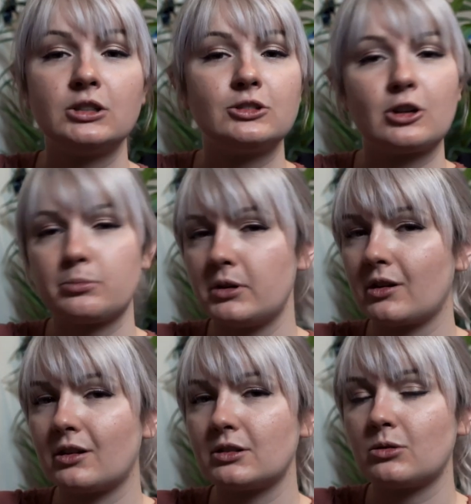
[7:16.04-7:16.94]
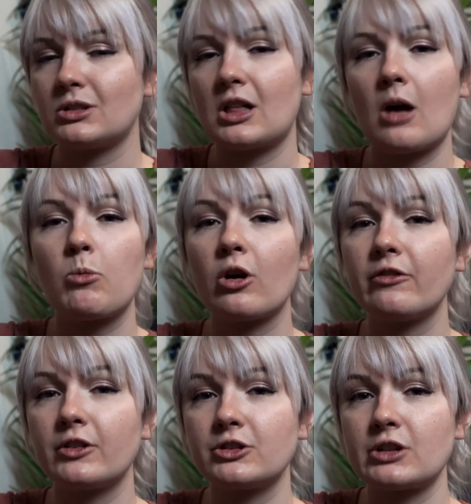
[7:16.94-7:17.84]
just because it was a lot more
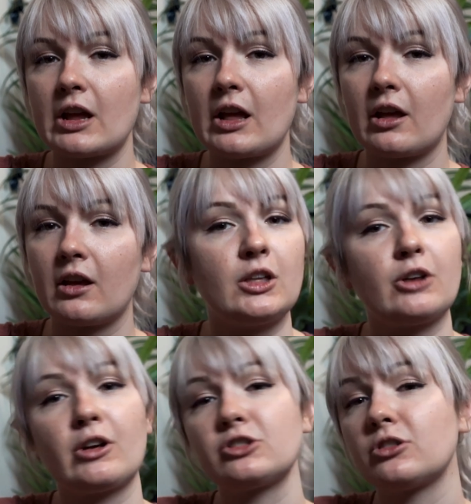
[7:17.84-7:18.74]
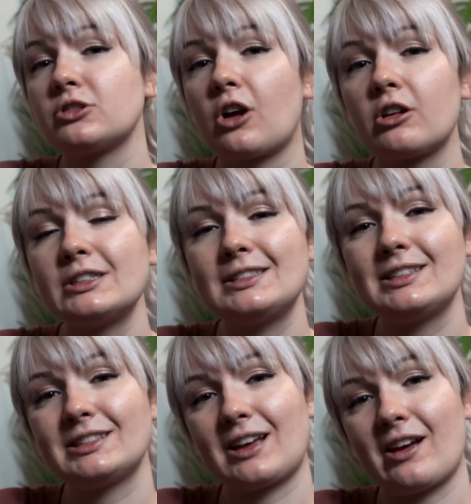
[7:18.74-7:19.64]
efficient. Their restaurants are already
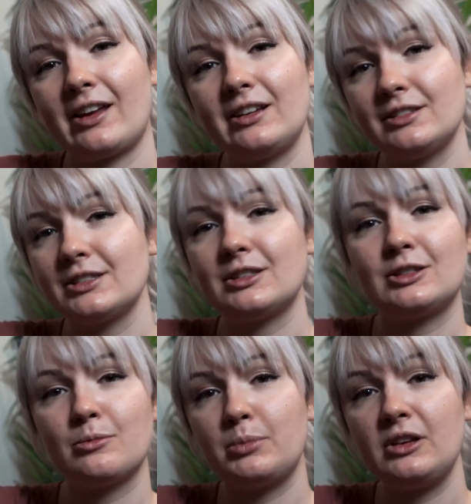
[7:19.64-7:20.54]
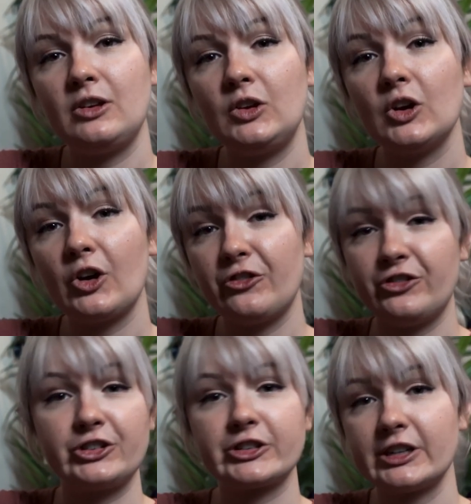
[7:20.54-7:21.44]
designed to be
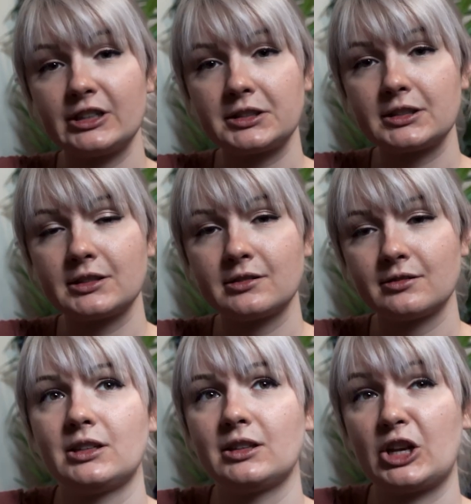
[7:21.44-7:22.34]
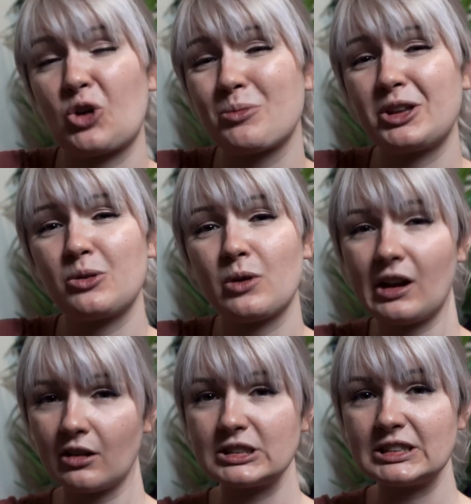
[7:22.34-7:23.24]
efficient. They don't make you wait
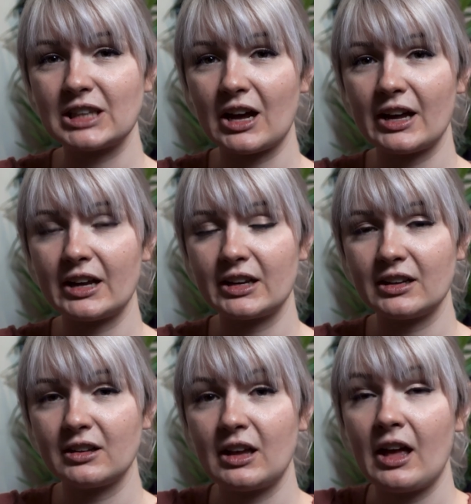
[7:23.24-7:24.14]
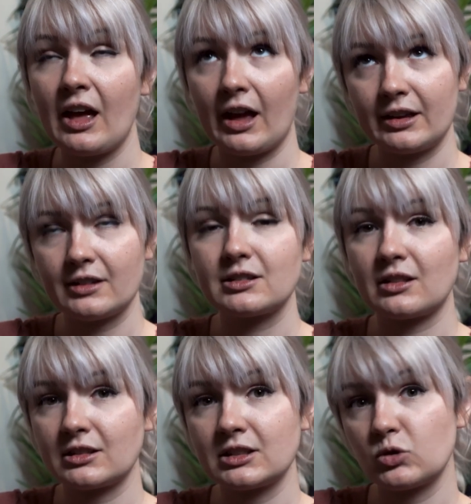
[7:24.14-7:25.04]
outside, I guess,
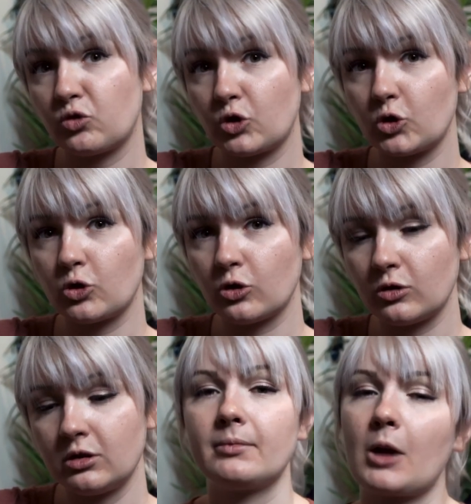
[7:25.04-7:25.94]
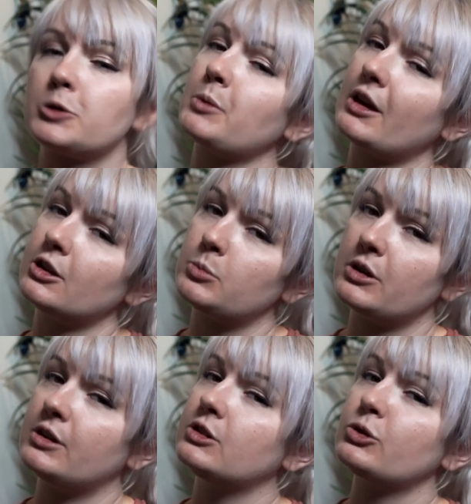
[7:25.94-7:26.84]
unless it's full. That was my
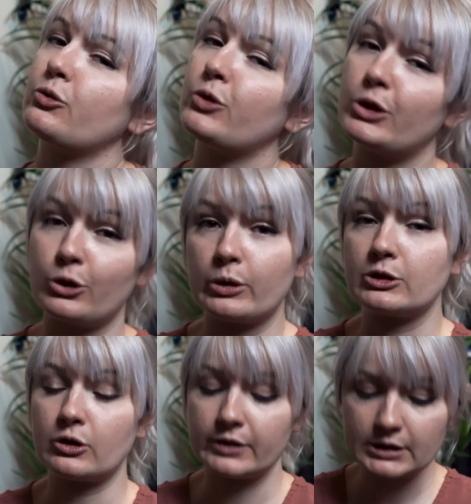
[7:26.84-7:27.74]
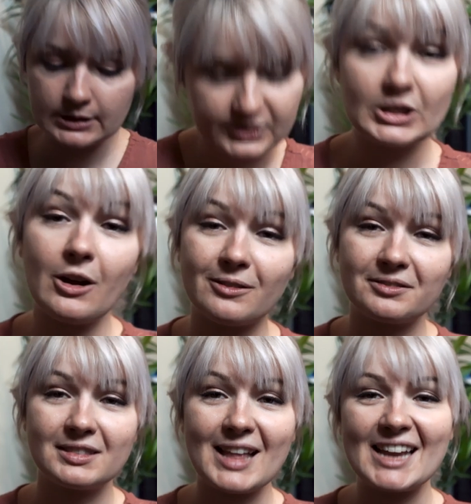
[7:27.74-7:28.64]
experience with the quick service. So
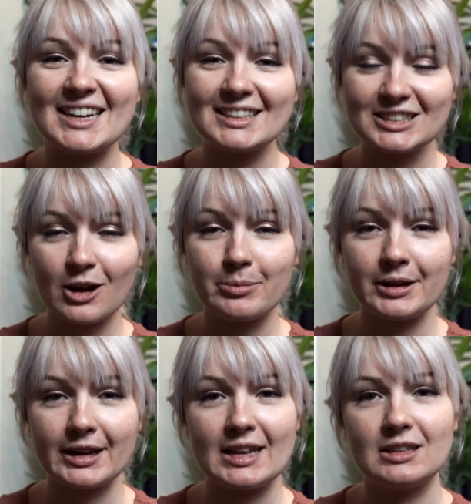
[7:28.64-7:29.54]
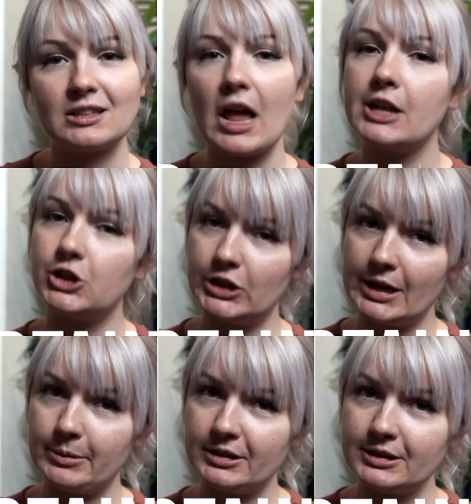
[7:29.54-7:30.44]
my next topic is
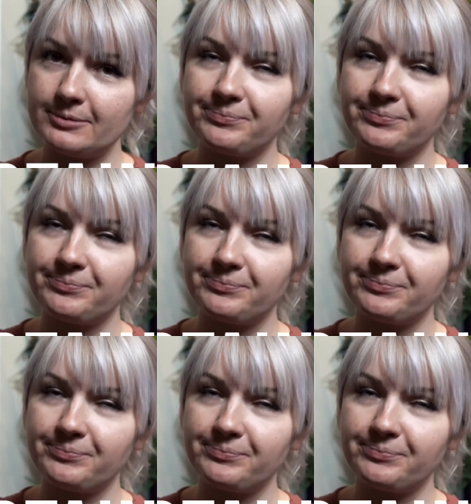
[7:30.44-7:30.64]
entertainment.